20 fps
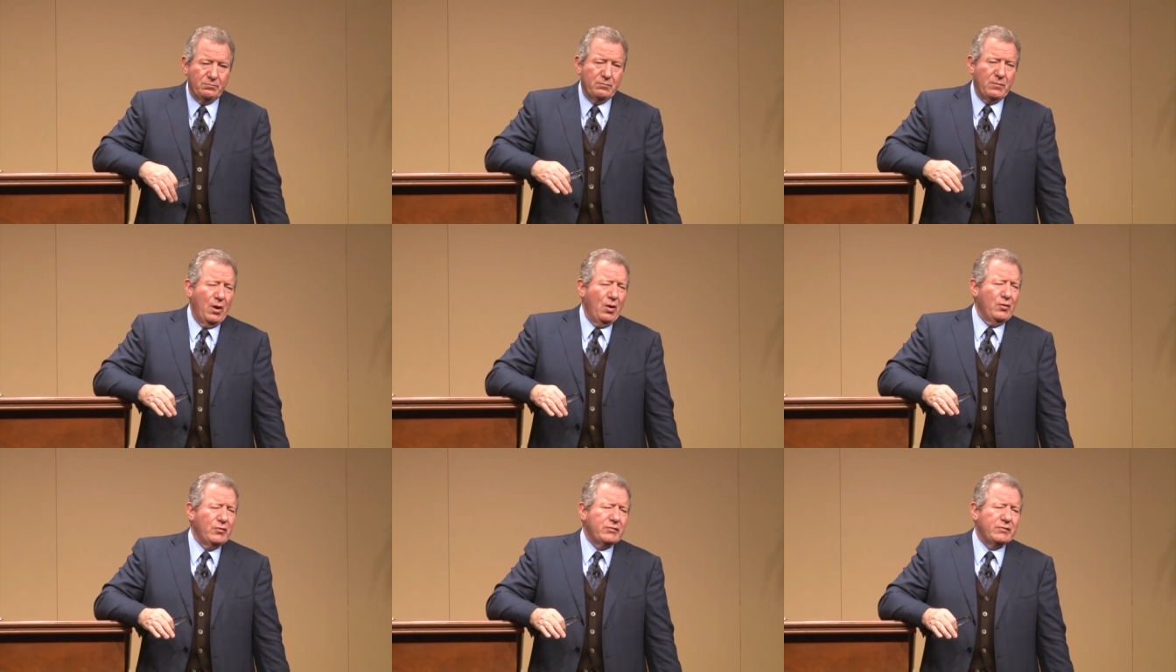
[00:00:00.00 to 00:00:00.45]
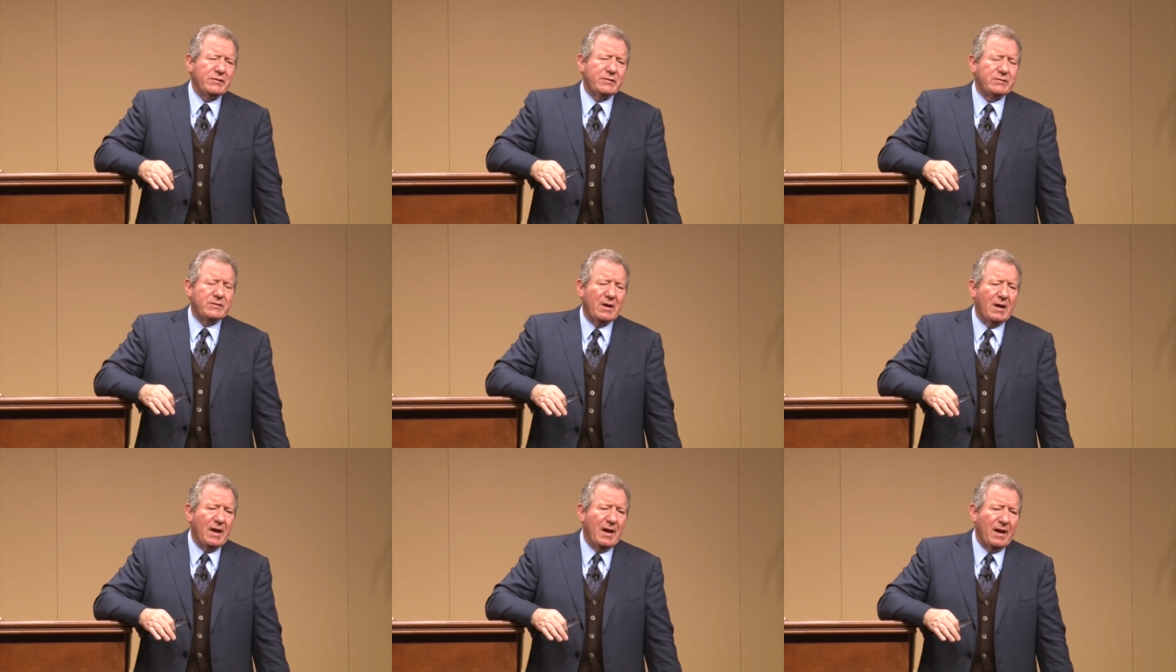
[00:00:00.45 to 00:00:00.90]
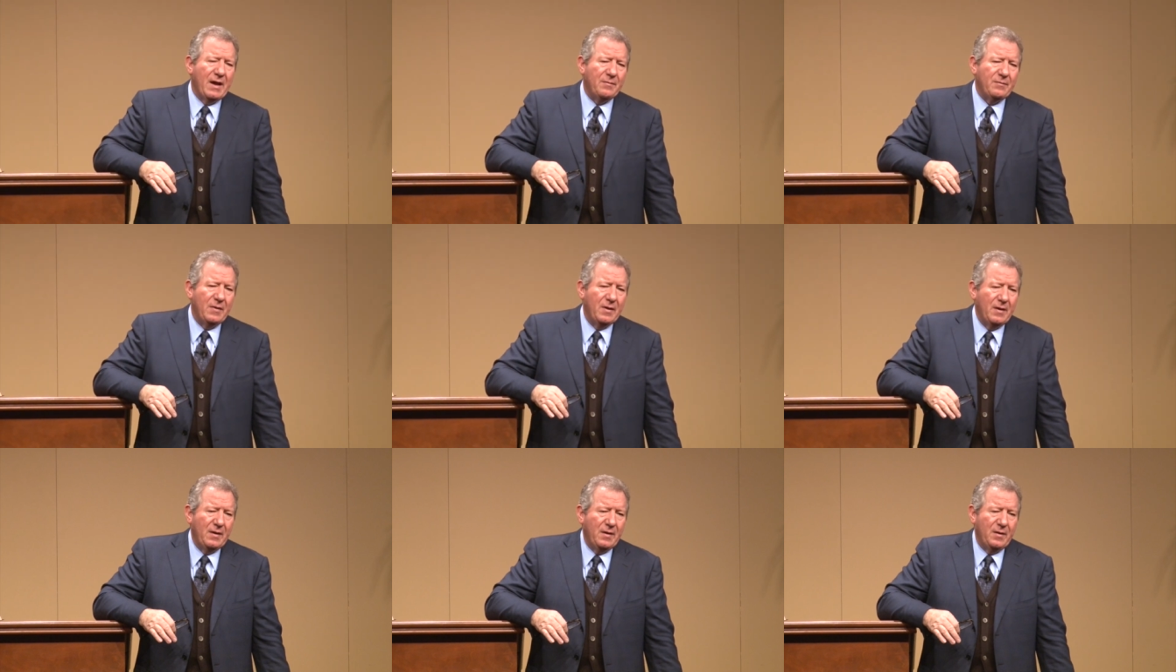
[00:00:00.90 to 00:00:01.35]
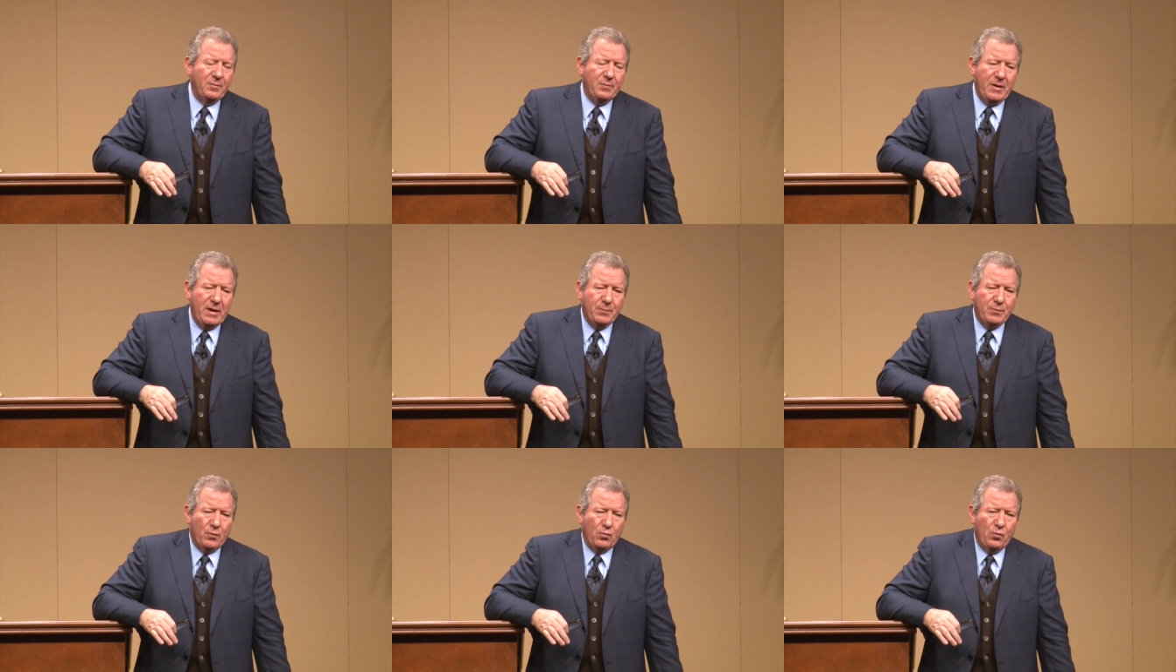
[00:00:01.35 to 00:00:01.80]
Most of the time,
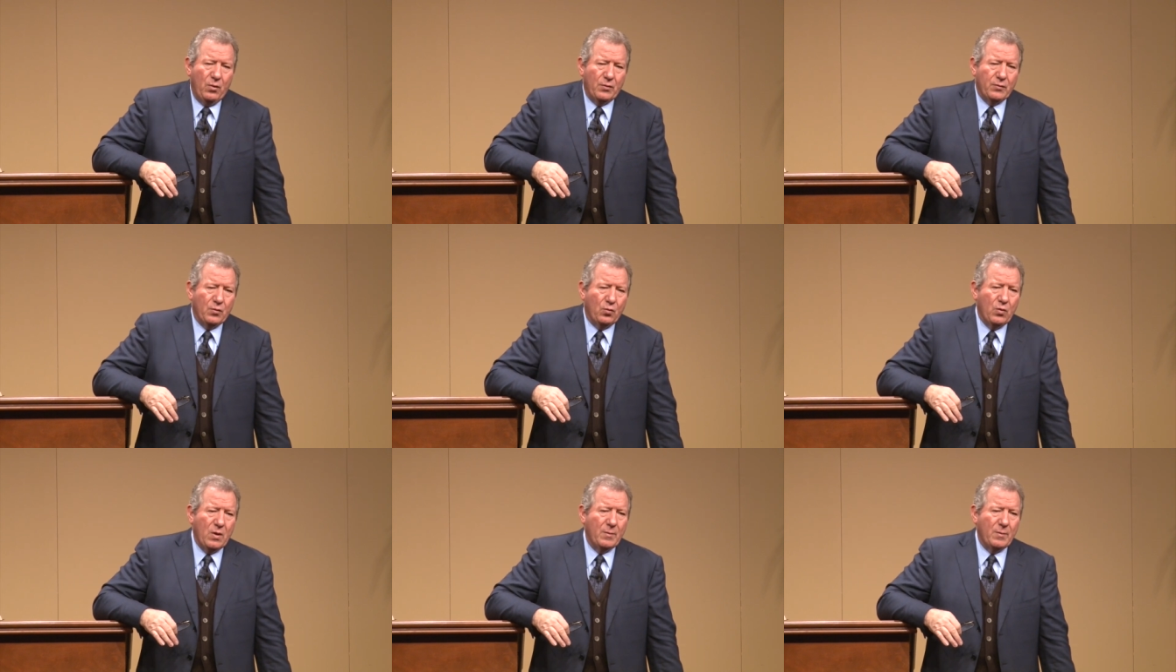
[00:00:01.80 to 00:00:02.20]
people wonder,